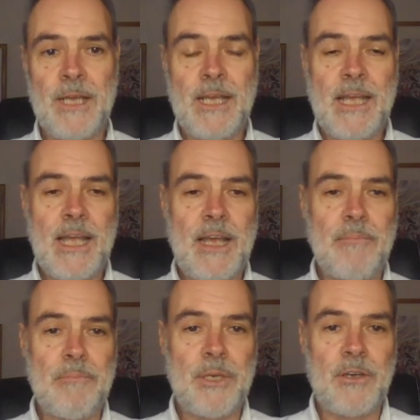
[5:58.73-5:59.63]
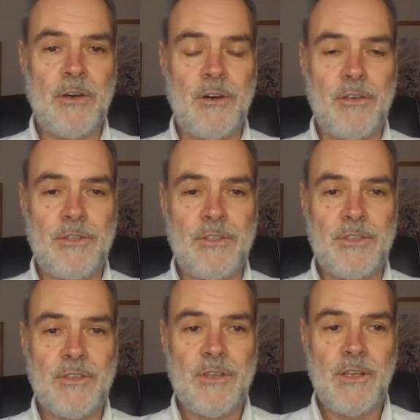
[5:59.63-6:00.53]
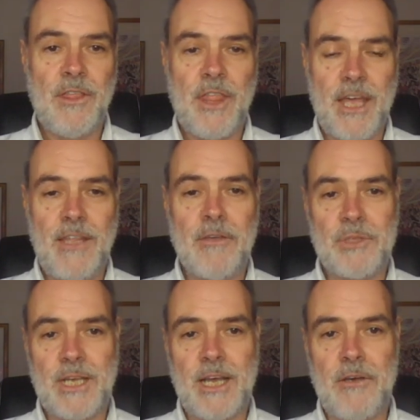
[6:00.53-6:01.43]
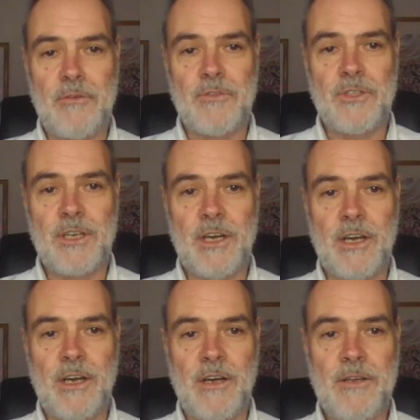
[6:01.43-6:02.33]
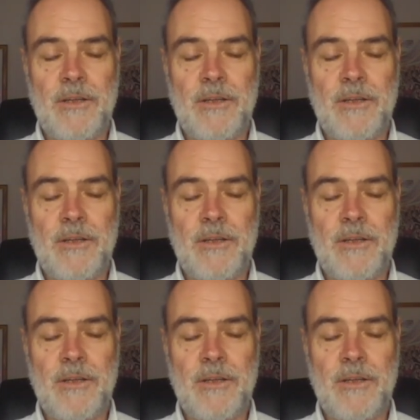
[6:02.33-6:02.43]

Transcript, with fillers: Mm-hmm. And because they themselves are